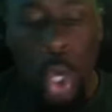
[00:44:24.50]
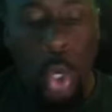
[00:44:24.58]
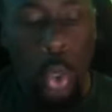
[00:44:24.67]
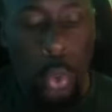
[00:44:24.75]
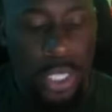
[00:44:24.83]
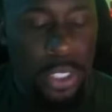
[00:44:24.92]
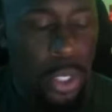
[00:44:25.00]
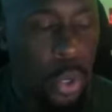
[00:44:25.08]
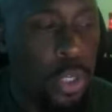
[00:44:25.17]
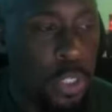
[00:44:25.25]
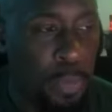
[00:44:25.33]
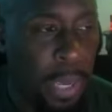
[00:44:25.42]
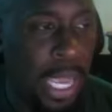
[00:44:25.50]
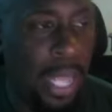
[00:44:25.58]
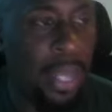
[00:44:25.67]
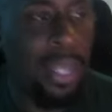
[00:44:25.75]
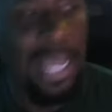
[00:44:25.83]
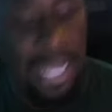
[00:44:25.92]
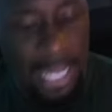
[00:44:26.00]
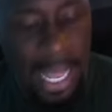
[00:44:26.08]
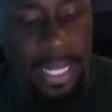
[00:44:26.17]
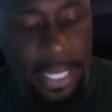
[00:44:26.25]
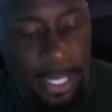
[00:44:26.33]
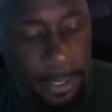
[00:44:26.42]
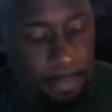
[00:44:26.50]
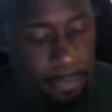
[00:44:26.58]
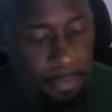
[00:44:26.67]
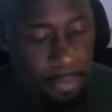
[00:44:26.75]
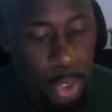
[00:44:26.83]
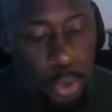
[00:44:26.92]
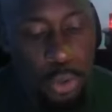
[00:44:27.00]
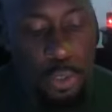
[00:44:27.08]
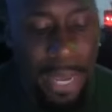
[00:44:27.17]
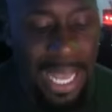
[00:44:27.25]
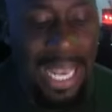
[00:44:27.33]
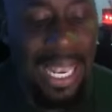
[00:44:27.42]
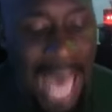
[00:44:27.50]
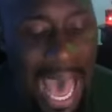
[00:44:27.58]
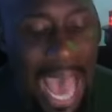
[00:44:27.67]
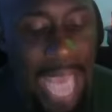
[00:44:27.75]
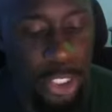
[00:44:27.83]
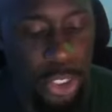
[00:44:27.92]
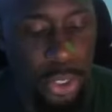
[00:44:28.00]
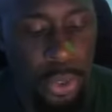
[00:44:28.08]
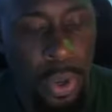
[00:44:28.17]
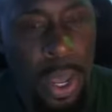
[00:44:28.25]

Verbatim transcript: who is being neglected, who's been lied to.